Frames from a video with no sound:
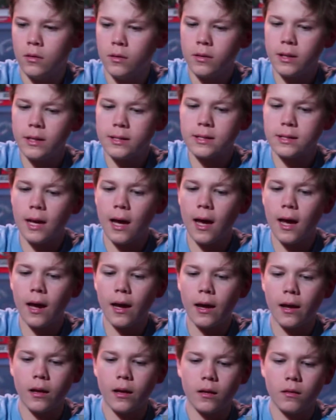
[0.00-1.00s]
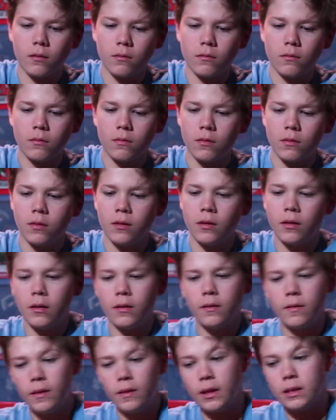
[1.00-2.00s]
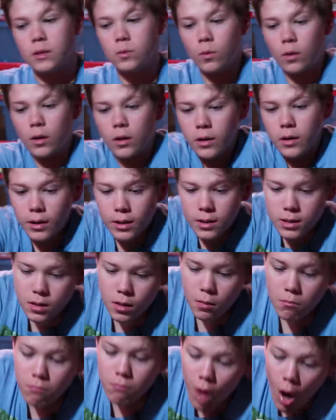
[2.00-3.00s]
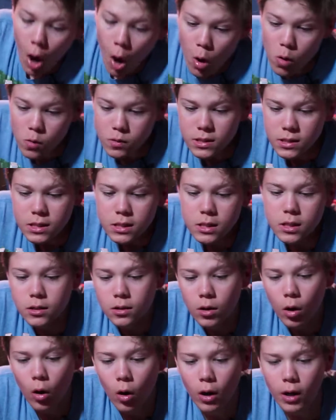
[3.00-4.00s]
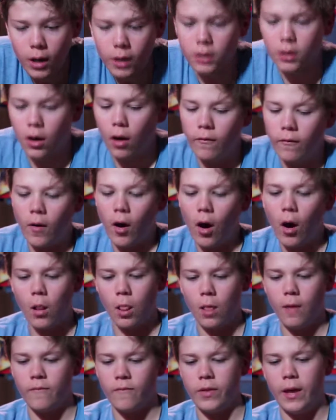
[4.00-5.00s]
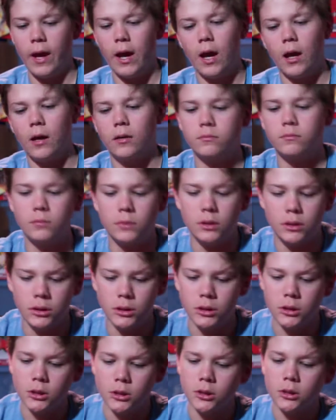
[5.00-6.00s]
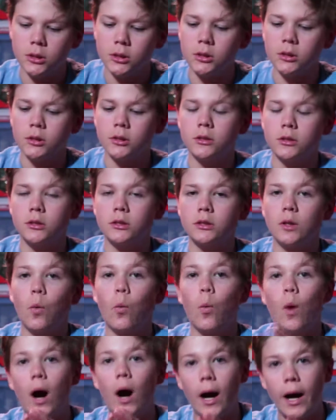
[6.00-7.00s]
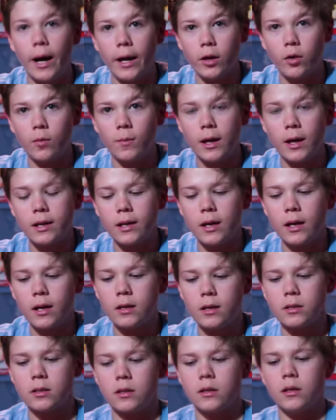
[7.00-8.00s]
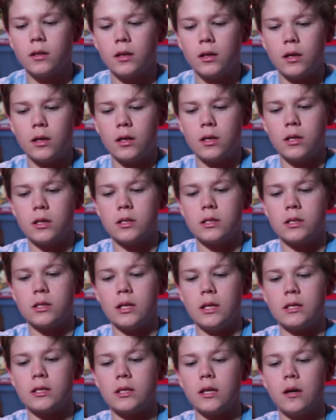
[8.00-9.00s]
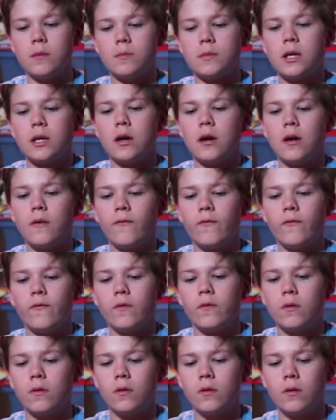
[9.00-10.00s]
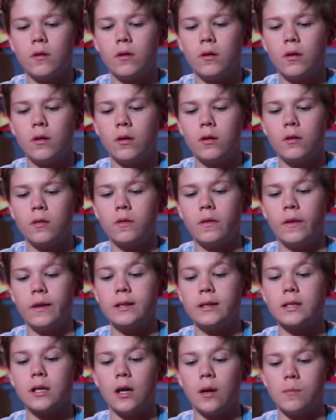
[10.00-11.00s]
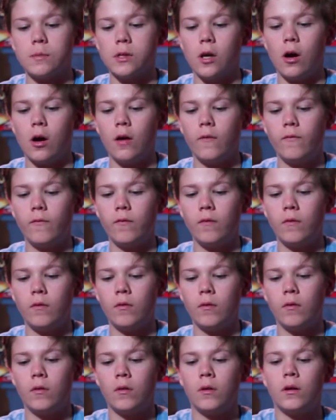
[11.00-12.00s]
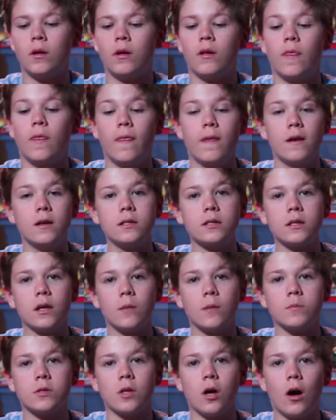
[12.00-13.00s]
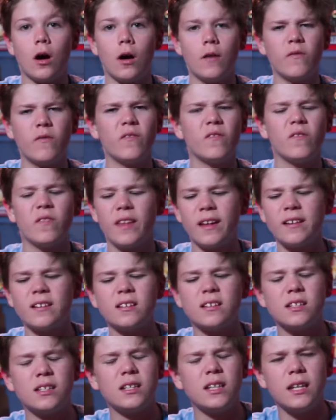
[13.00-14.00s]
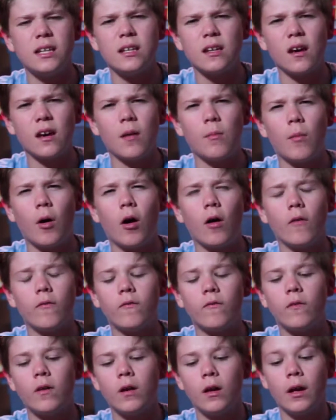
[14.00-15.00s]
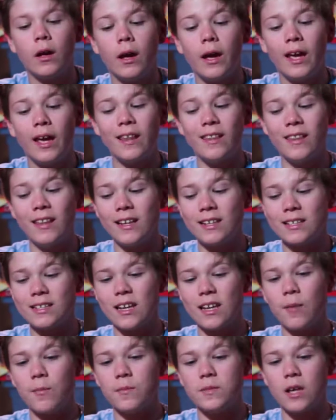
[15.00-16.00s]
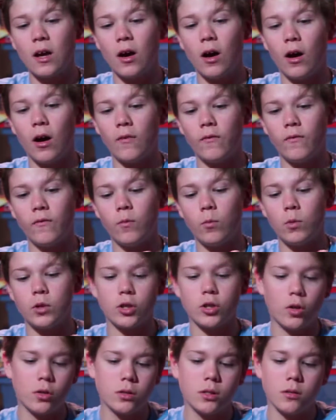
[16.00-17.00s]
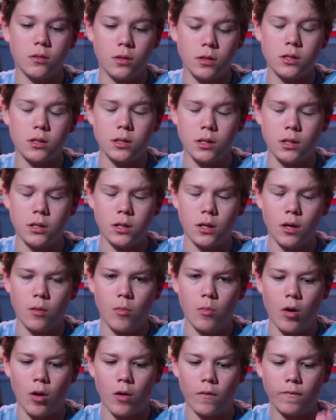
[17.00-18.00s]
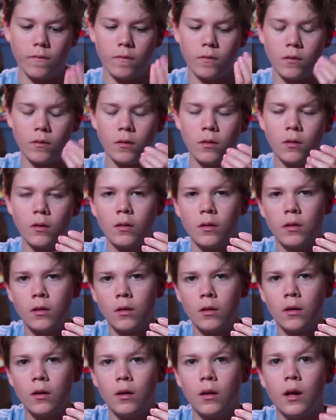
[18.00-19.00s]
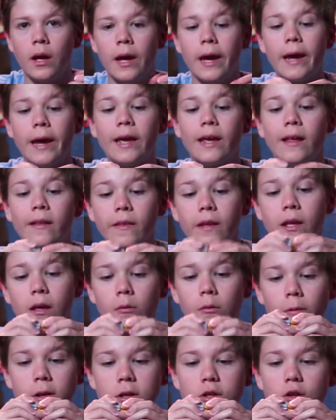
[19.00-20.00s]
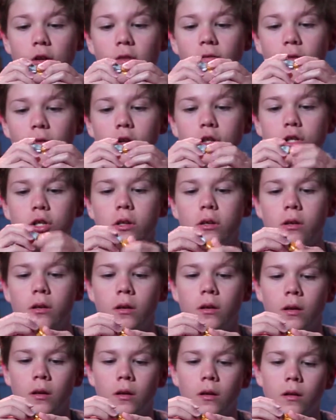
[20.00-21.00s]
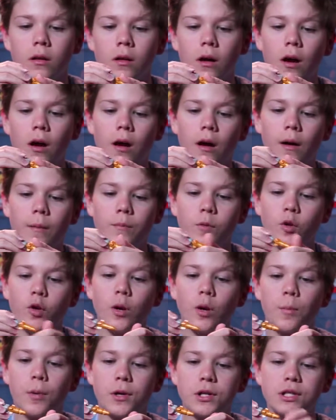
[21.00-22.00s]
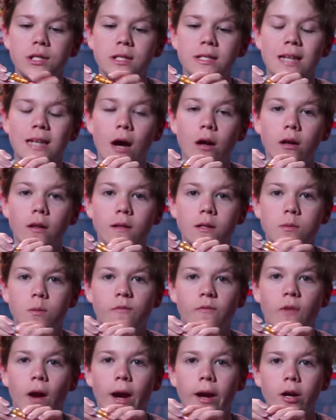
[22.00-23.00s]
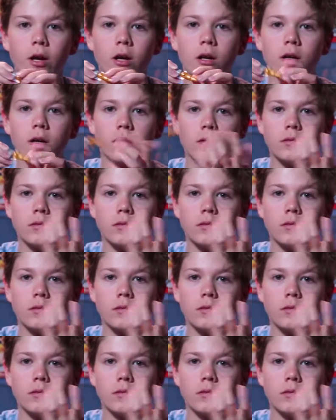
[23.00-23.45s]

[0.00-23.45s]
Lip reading: This guy. This one is the most annoying of all of them. Why, you might ask? Because this comes off, this comes off, this comes off, that doesn't need to come off, and this comes off, which also doesn't need to come off. In the original version, you could push this down and this would fire.